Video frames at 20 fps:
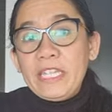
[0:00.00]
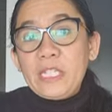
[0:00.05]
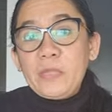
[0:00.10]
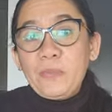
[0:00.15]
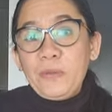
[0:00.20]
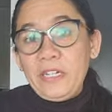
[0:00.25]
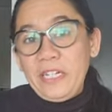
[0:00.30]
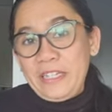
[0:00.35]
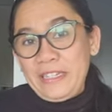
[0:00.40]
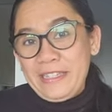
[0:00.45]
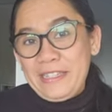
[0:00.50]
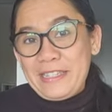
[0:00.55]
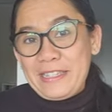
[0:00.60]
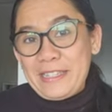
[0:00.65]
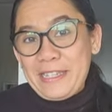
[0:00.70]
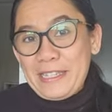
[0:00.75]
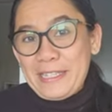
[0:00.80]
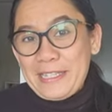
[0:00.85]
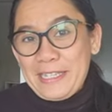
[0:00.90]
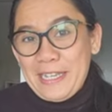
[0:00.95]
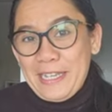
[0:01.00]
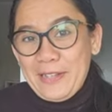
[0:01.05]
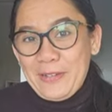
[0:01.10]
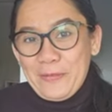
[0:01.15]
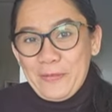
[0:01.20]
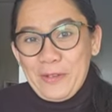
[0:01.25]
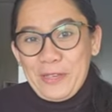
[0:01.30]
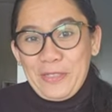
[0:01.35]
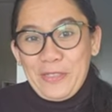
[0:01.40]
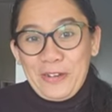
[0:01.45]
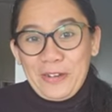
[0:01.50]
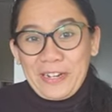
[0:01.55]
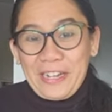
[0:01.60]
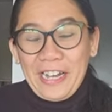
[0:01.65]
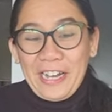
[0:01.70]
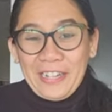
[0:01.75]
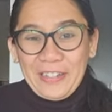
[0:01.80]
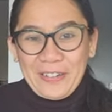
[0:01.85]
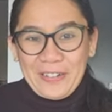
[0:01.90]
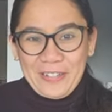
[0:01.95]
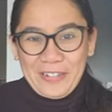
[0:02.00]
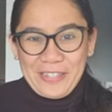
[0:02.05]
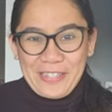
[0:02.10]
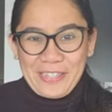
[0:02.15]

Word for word: is pretty consistent with their colors.